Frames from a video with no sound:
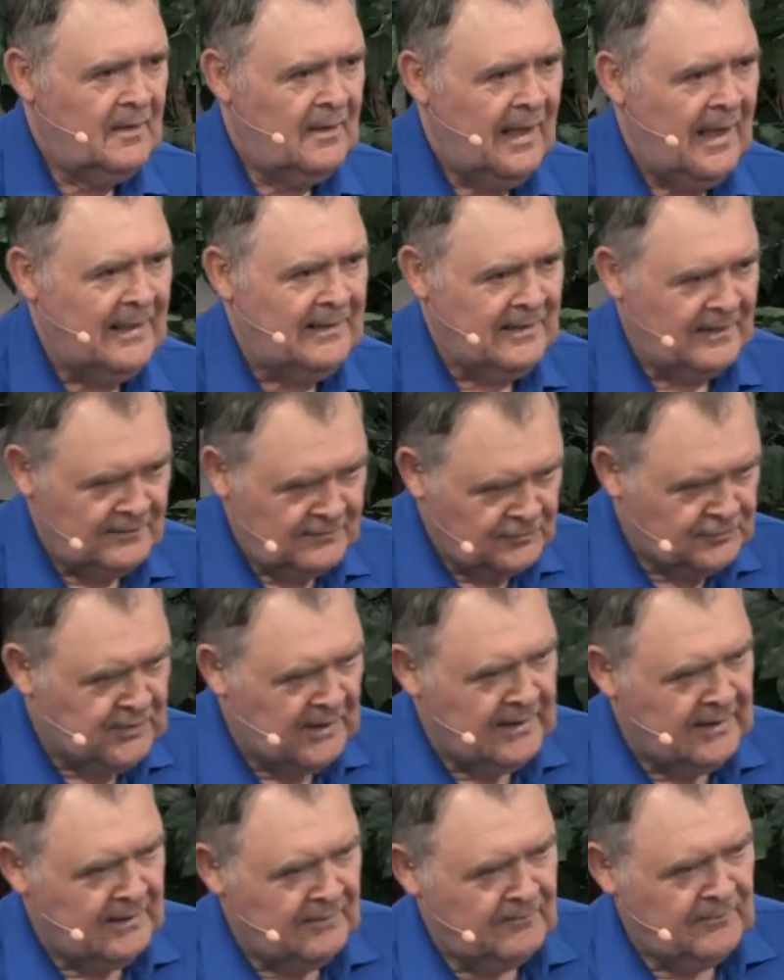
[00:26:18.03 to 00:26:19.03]
I didn't
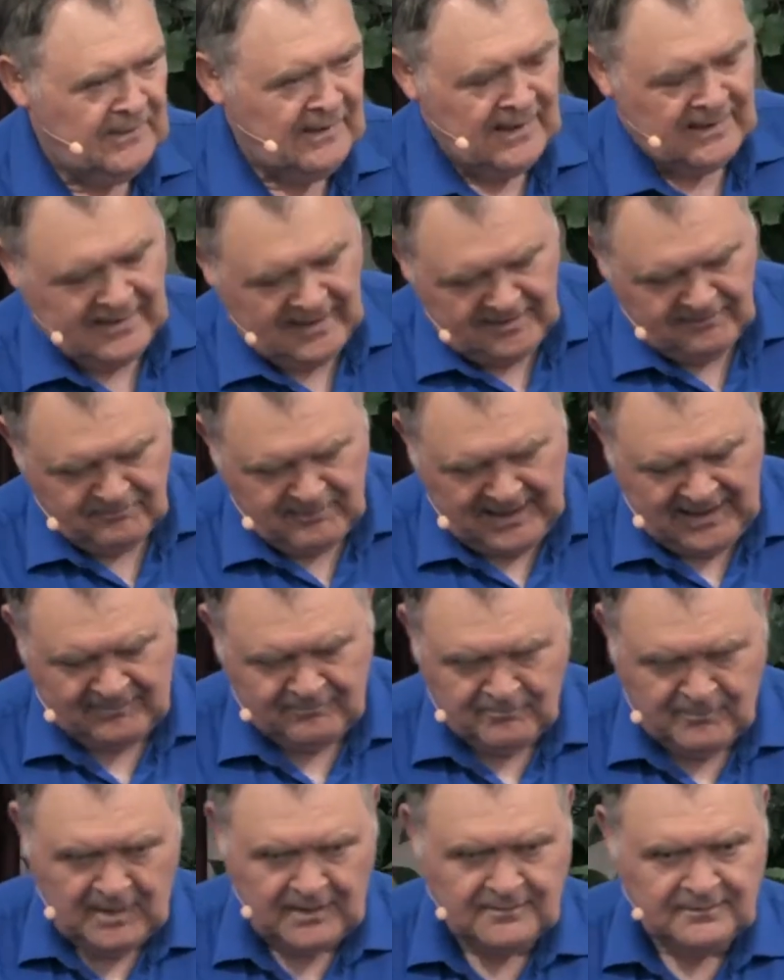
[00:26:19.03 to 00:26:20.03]
see him, and I came back
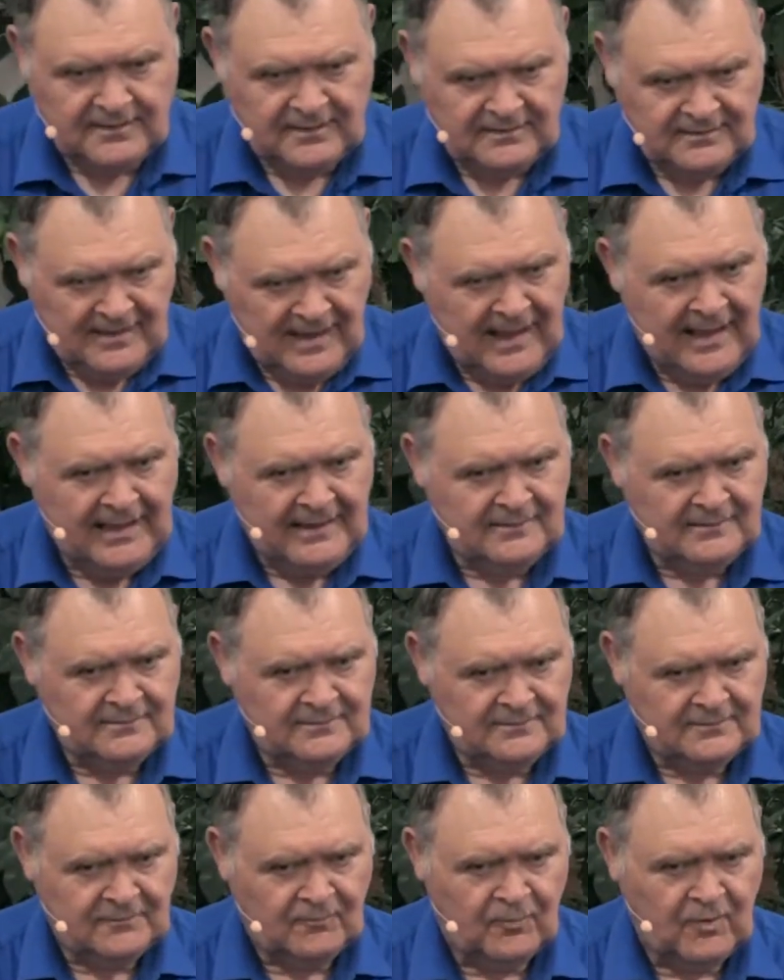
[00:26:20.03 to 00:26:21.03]
Monday
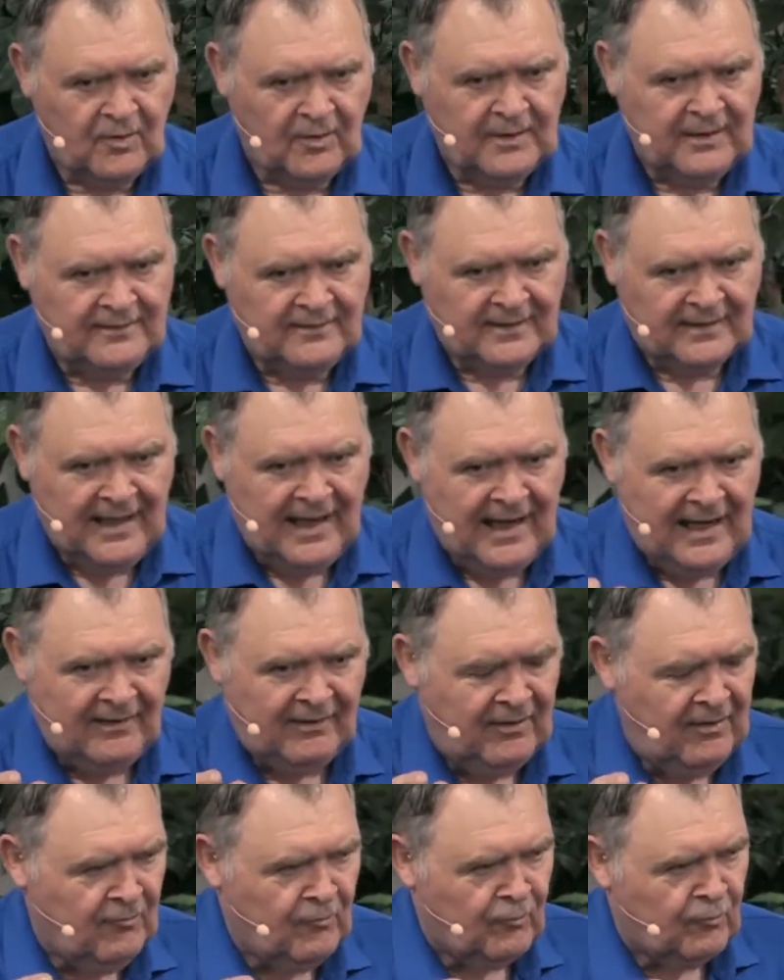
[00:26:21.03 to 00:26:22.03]
night to work, and the
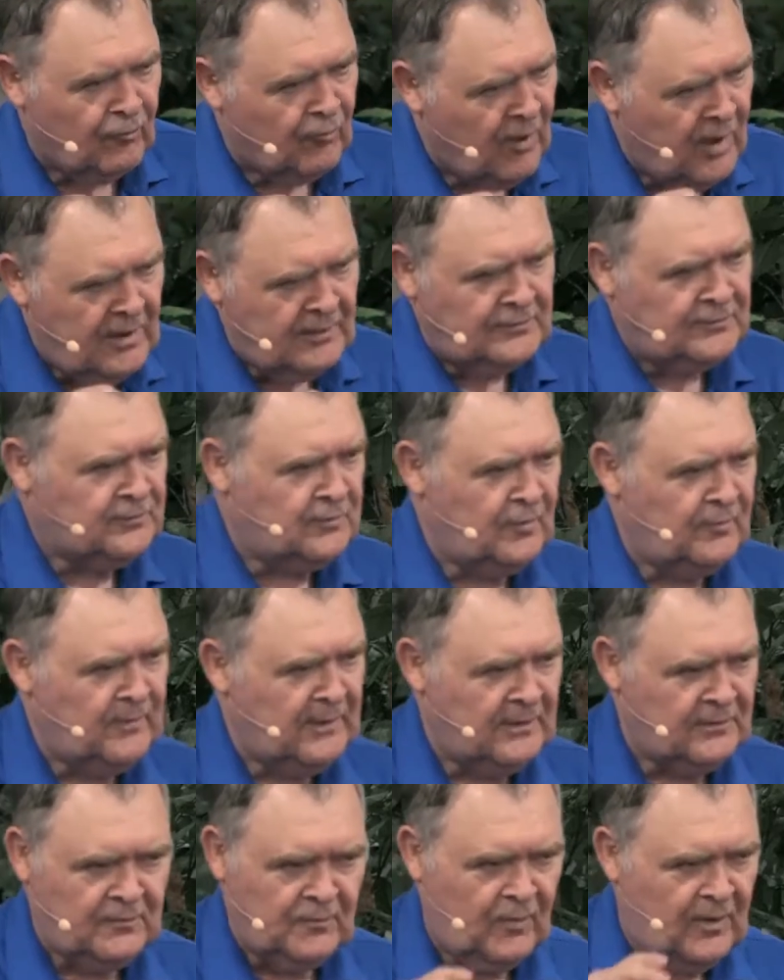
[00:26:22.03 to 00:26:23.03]
guy runs to me.